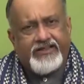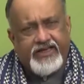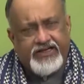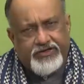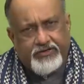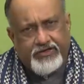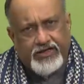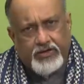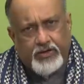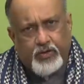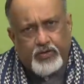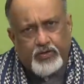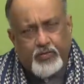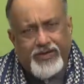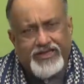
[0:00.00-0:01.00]
then you can go
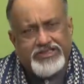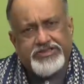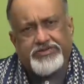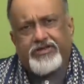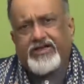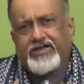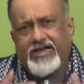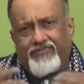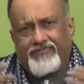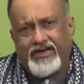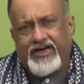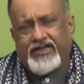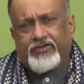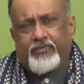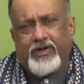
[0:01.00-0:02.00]
to West, you can cover
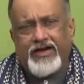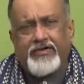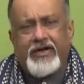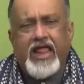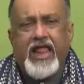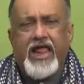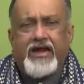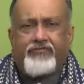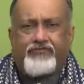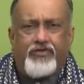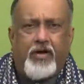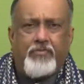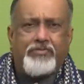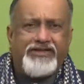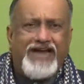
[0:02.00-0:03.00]
at one
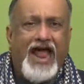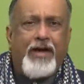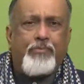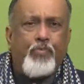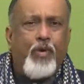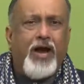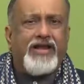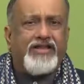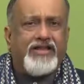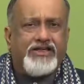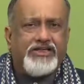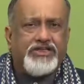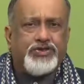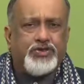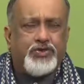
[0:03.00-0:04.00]
from TAM 1,
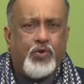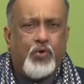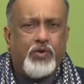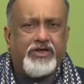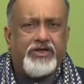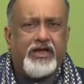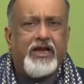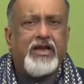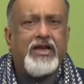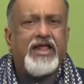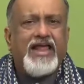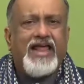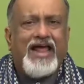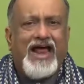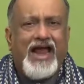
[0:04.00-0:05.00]
that is total
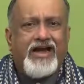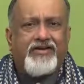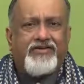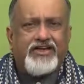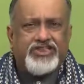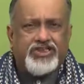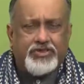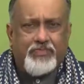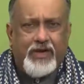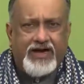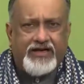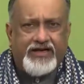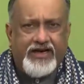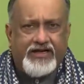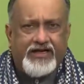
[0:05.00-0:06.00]
addressed
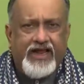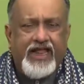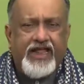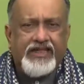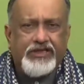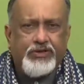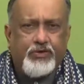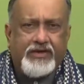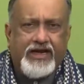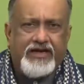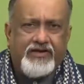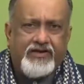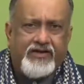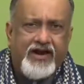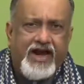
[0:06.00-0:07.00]
market, you
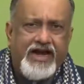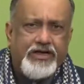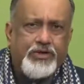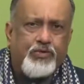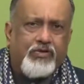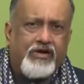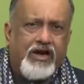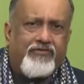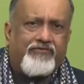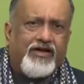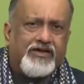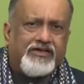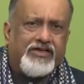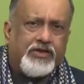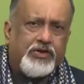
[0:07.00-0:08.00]
can try to
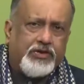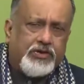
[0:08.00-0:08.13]
cover the